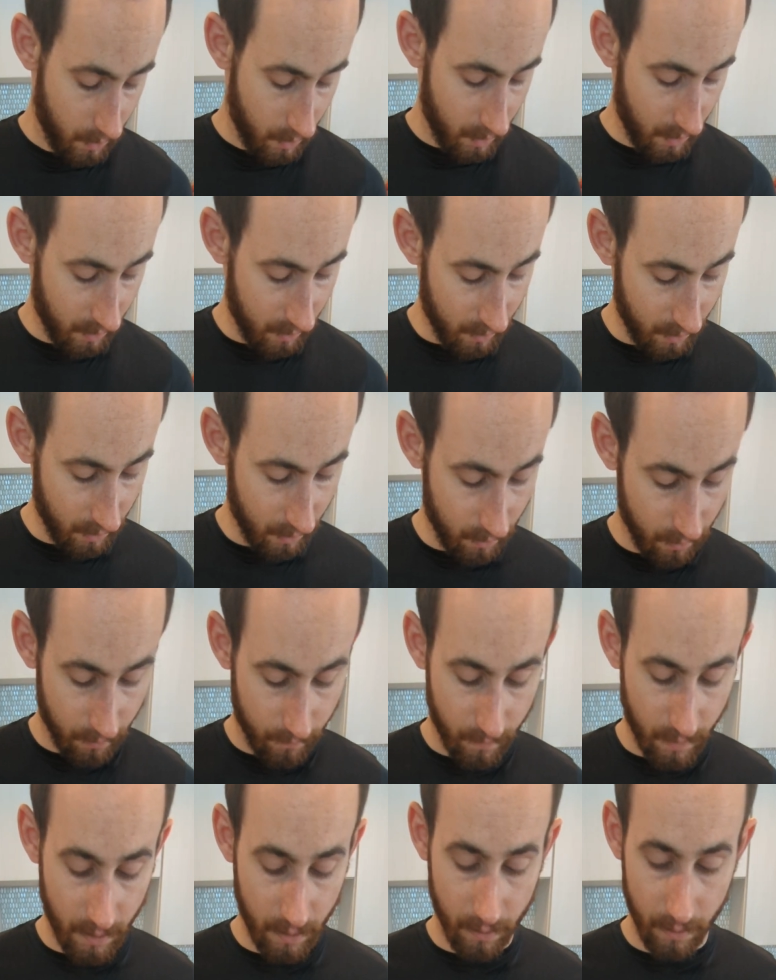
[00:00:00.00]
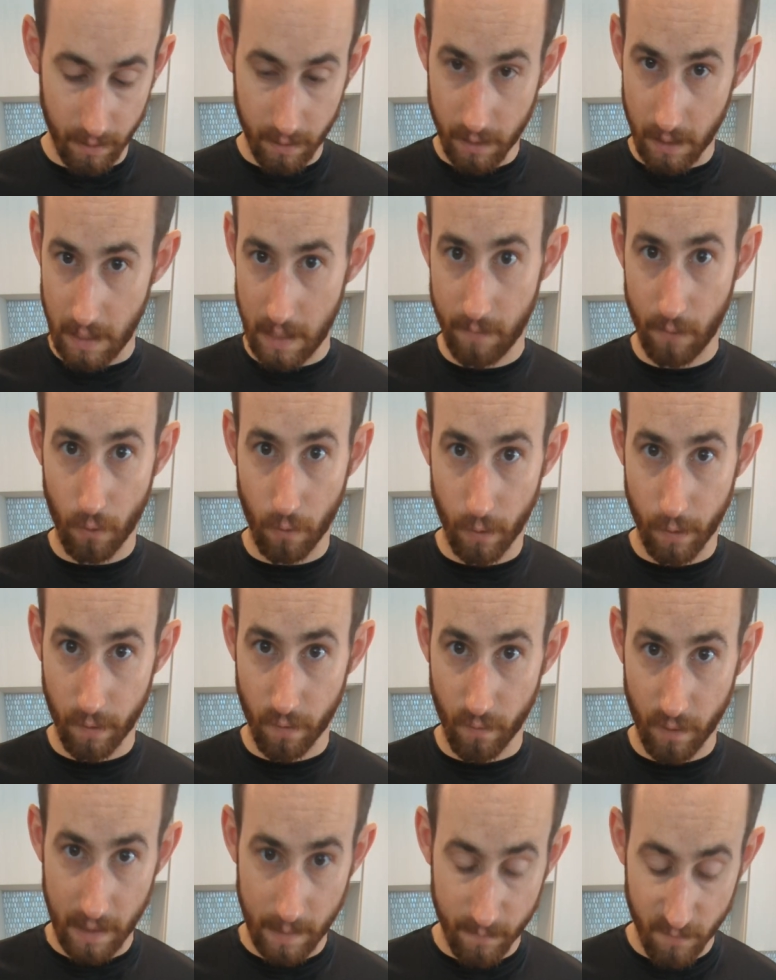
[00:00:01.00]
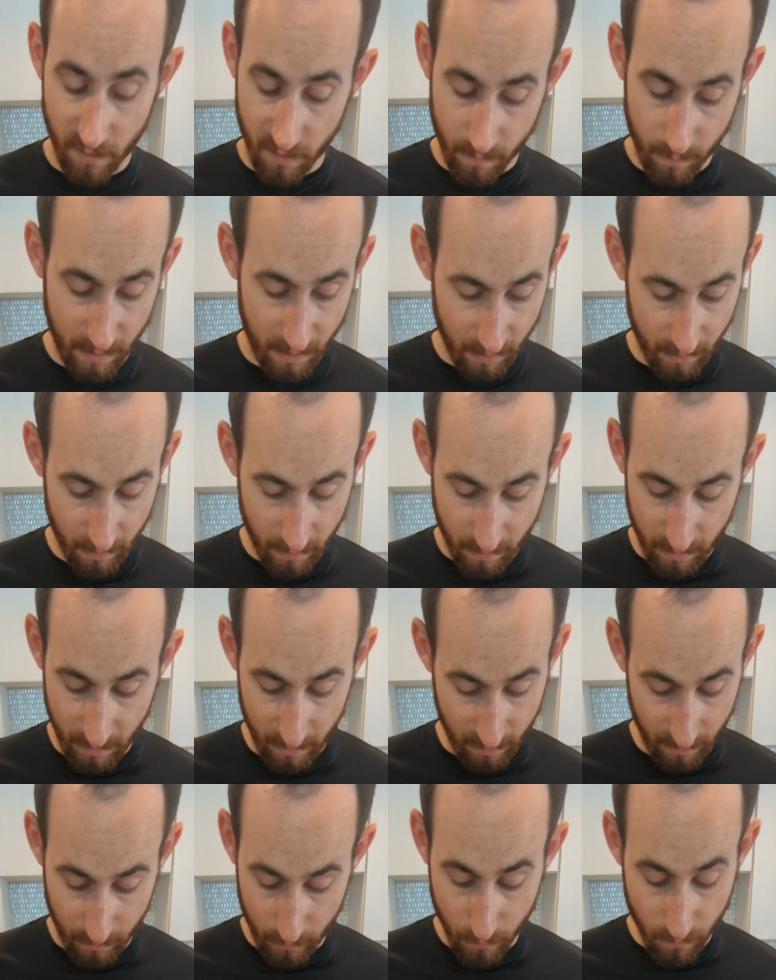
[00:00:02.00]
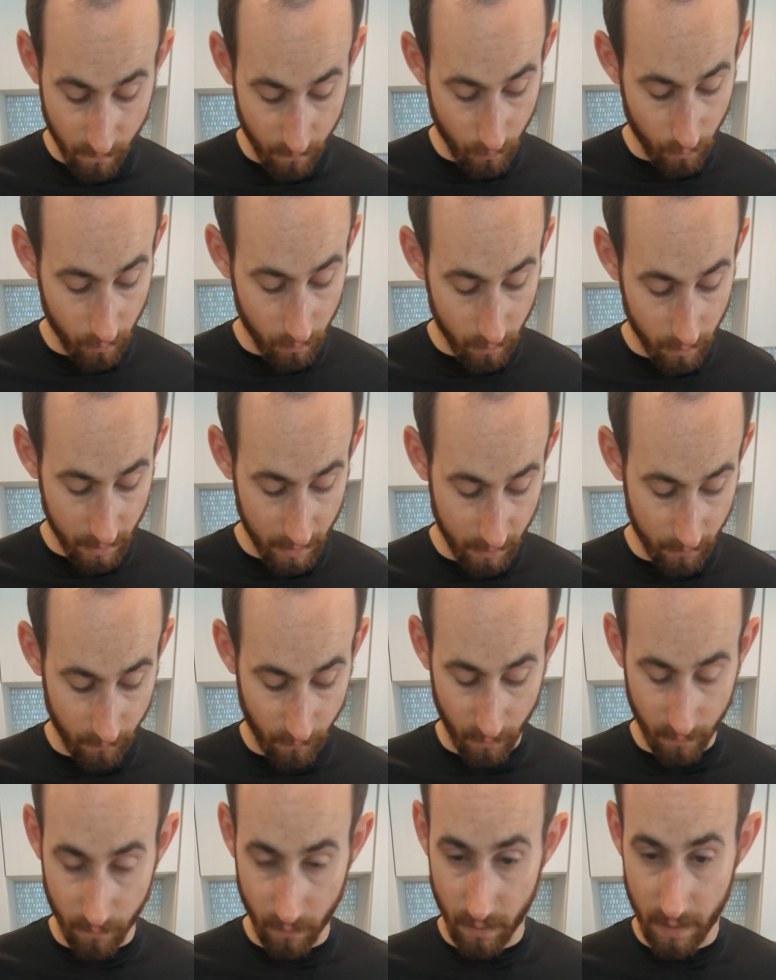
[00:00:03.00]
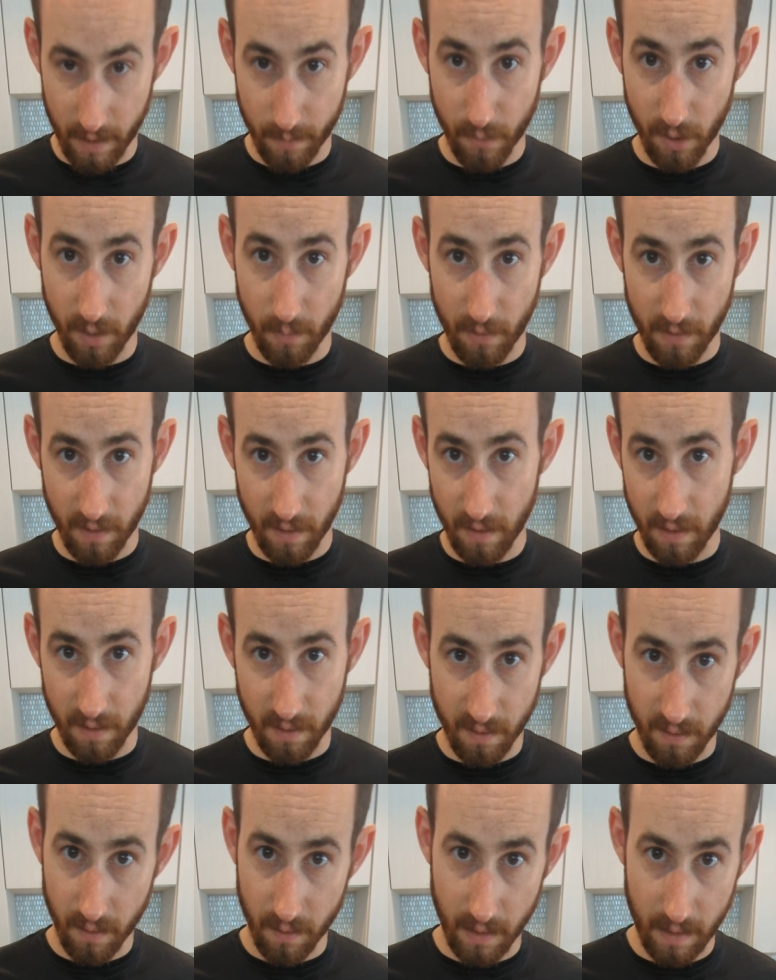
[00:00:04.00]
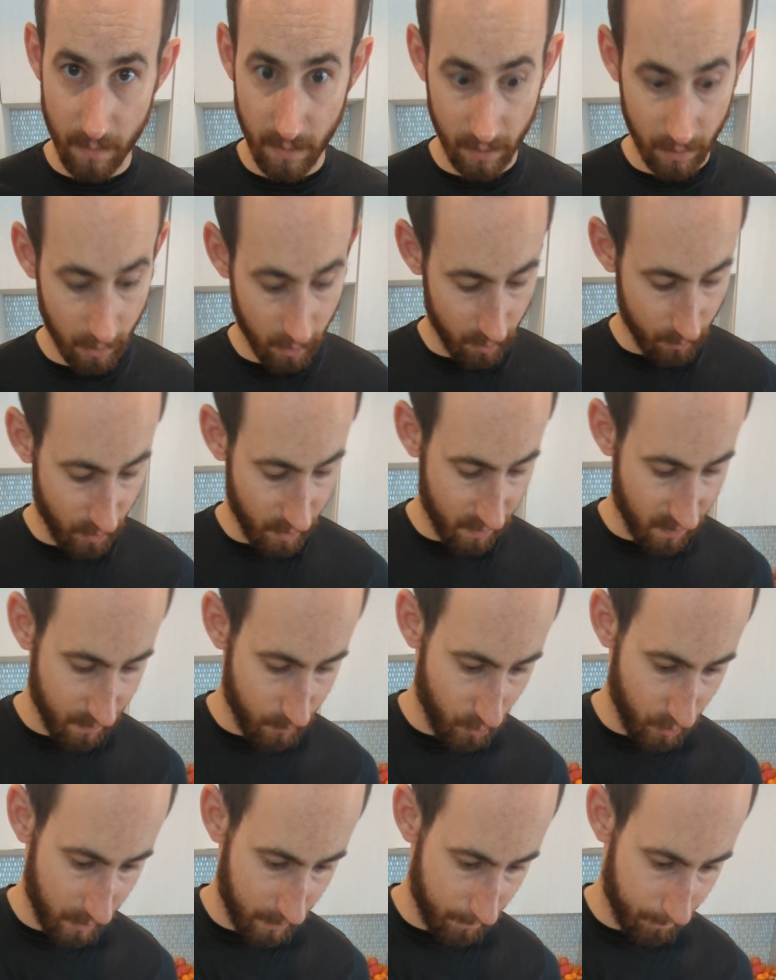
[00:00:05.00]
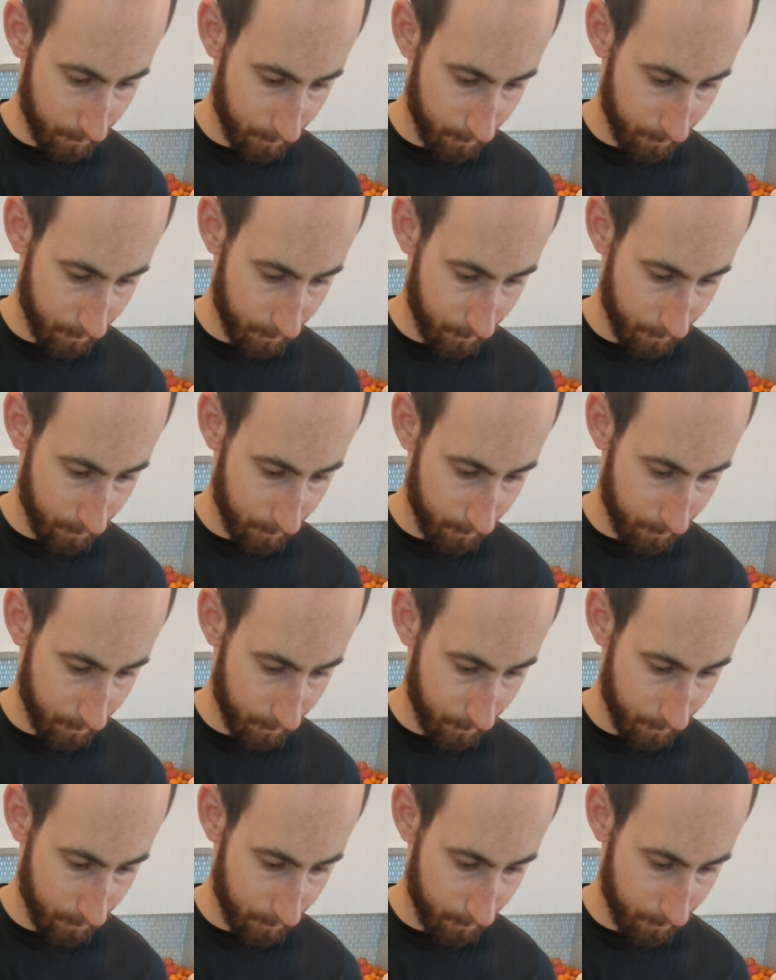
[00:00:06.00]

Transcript: And then finally, I have a horse wrap just because it's useful. It serves a lot of purposes. Seems like a good place to put it.